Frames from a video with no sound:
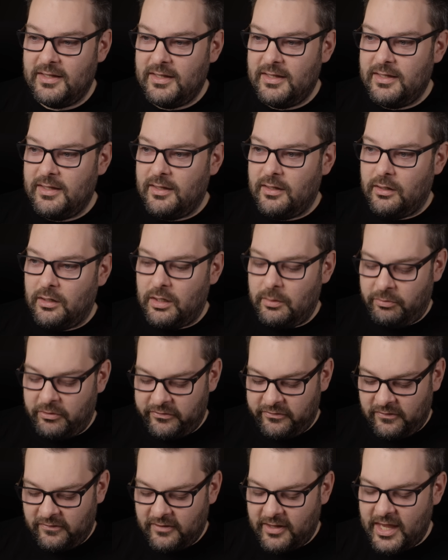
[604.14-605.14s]
I'm going to
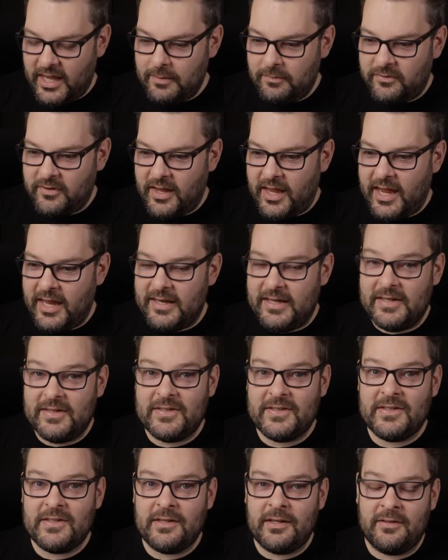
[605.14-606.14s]
press escape to
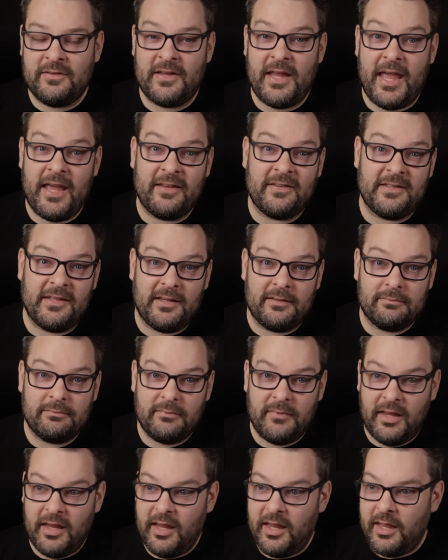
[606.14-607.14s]
edit, uh, to exit
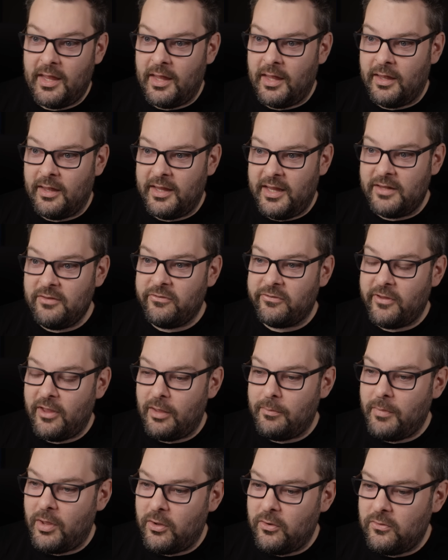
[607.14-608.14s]
uh,
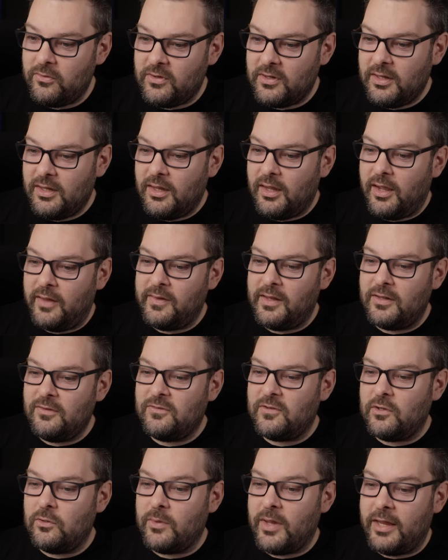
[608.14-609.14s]
insert mode and then
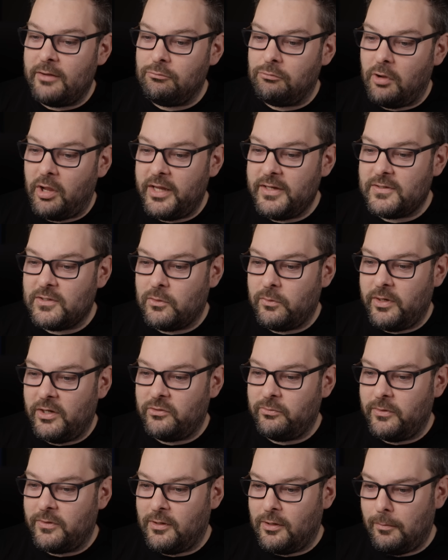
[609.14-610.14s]
do a right
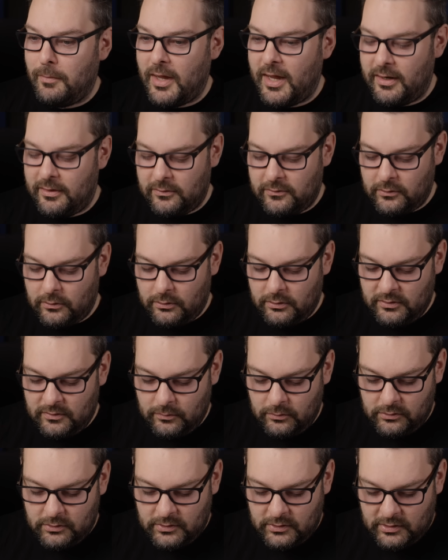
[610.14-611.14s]
quit with command
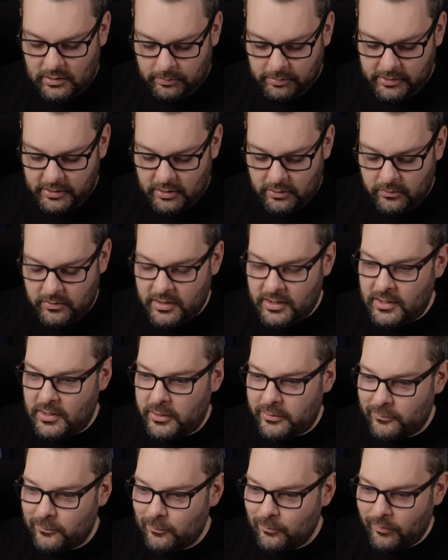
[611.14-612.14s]

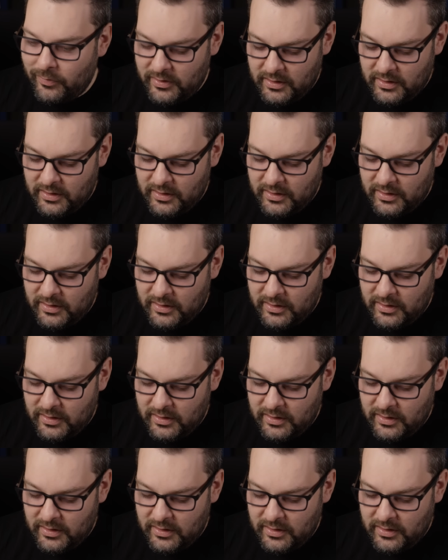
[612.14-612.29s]
WQ.